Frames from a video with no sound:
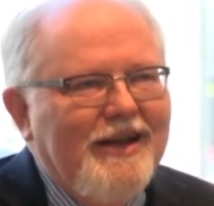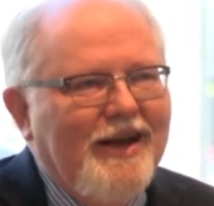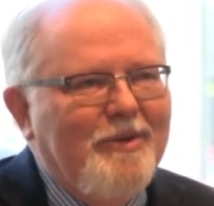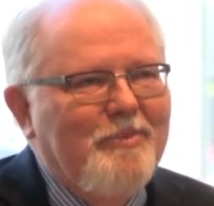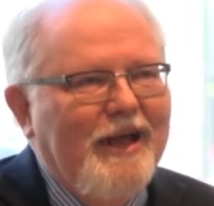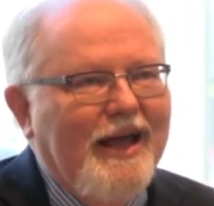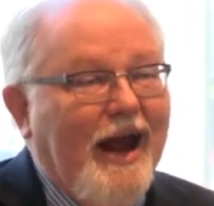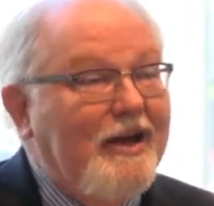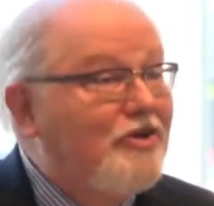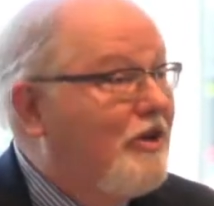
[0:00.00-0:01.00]
And
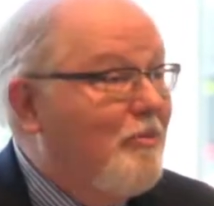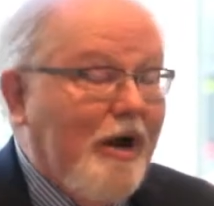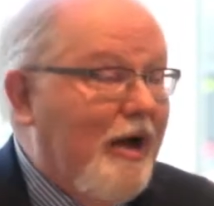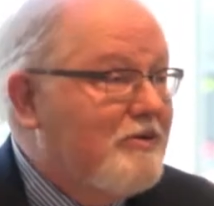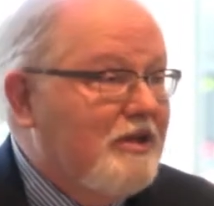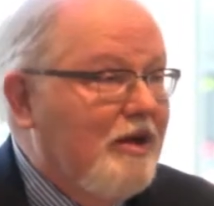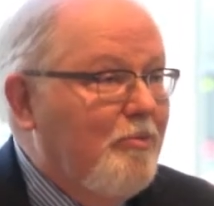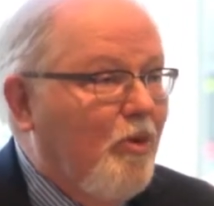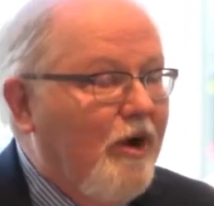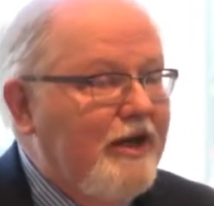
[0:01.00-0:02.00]
I took it when I was a little
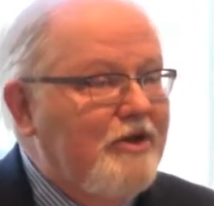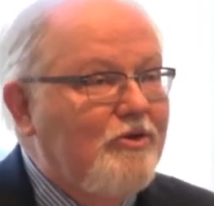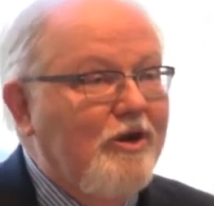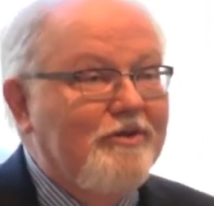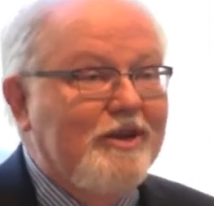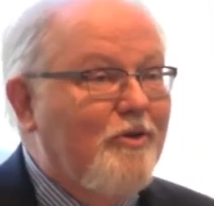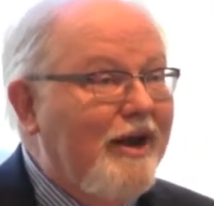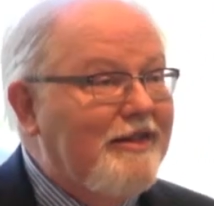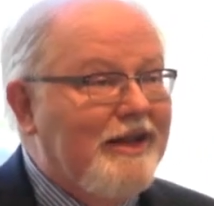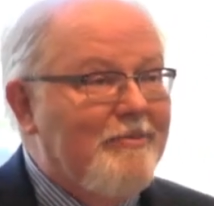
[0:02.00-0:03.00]
boy. And the
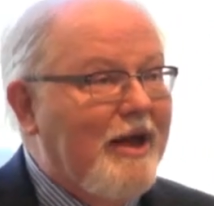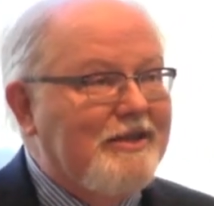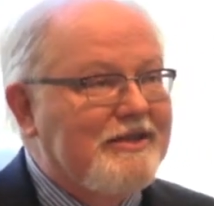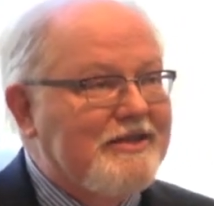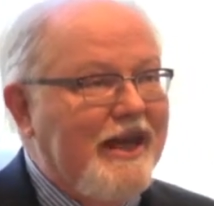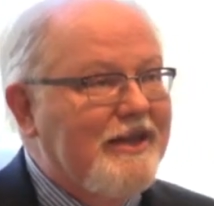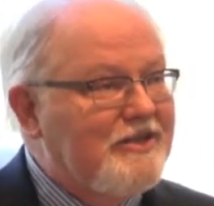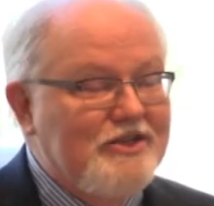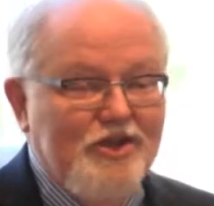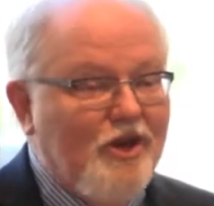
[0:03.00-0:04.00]
great thing about this
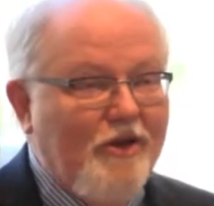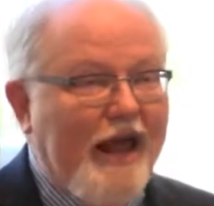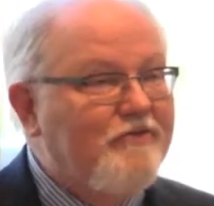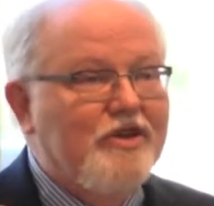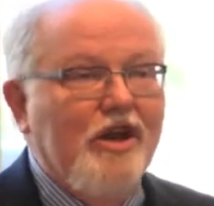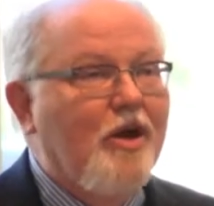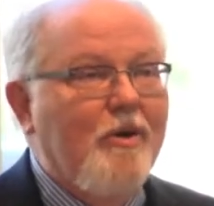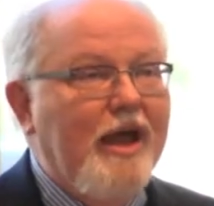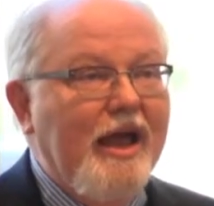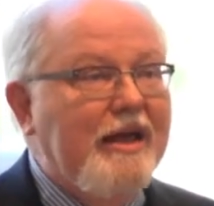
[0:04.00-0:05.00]
test is you don't have to
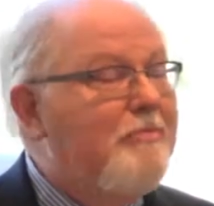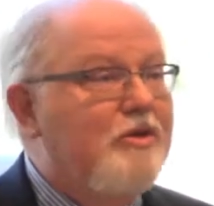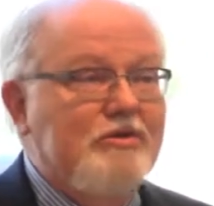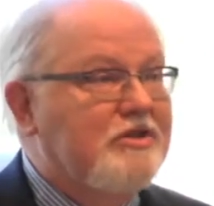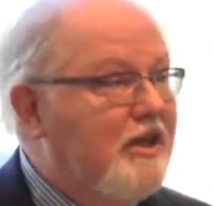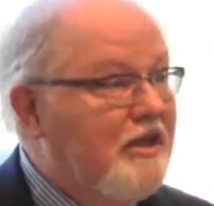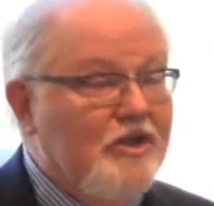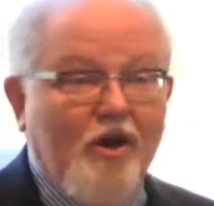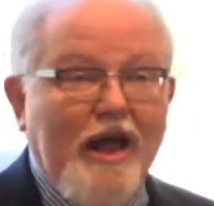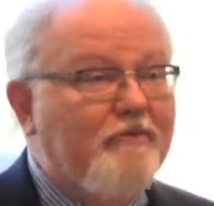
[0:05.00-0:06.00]
know any music.
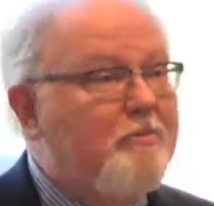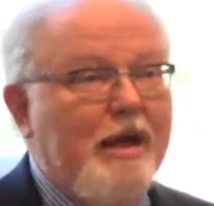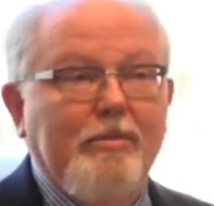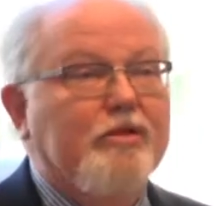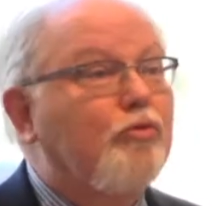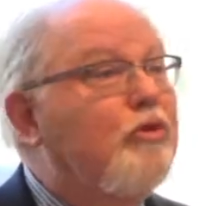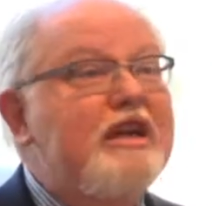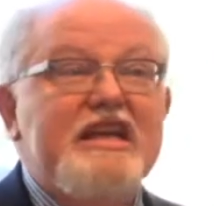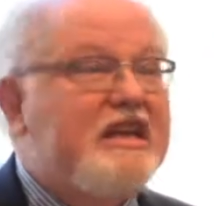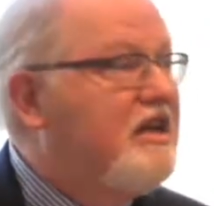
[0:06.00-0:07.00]
You don't have to be able to
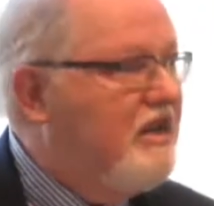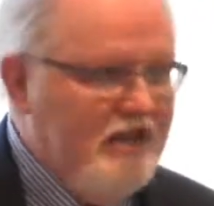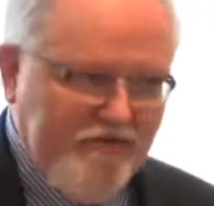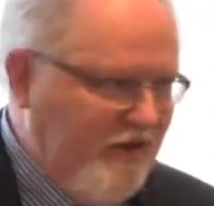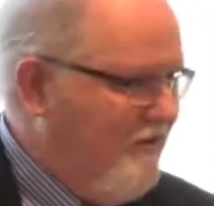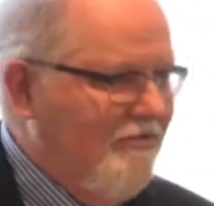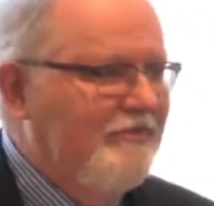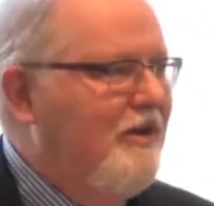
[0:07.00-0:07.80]
read even.